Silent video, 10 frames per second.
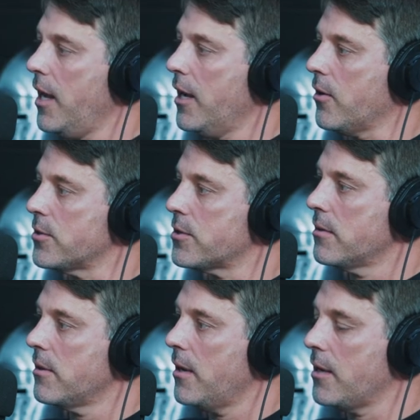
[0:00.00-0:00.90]

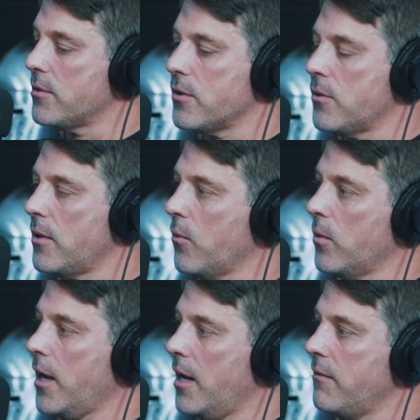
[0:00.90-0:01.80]
acres. Yeah. And so, like, we're
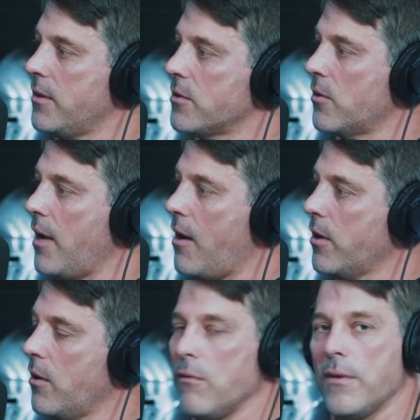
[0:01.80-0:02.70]
kind of in this little
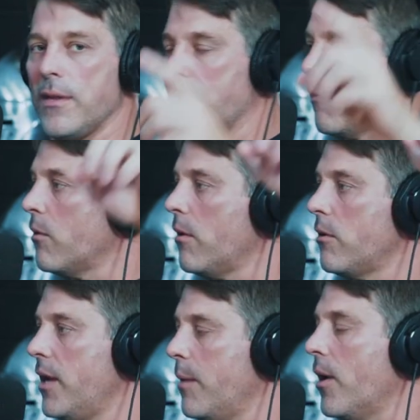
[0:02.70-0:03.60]
alcove. And then our, our
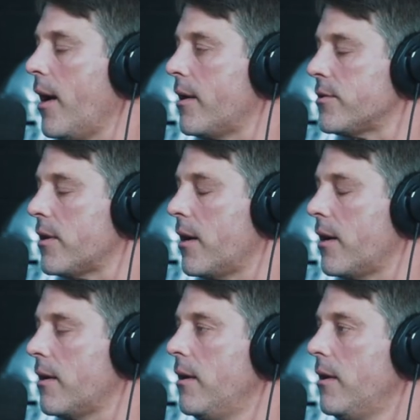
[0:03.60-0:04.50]
neighbor has,
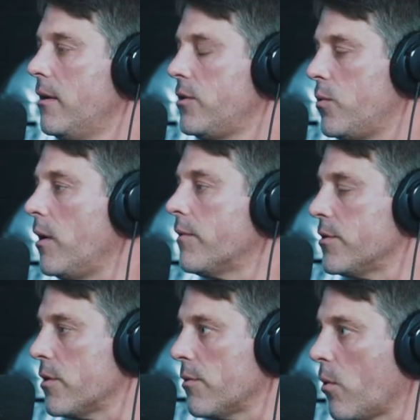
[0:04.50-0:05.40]
uh, 12
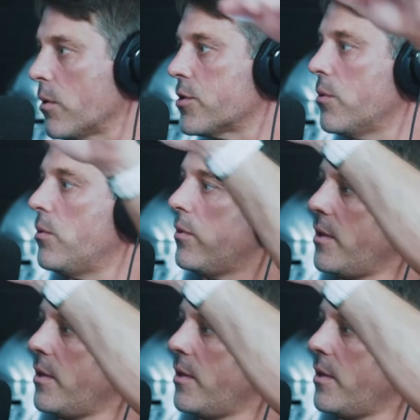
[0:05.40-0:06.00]
because they're the horse school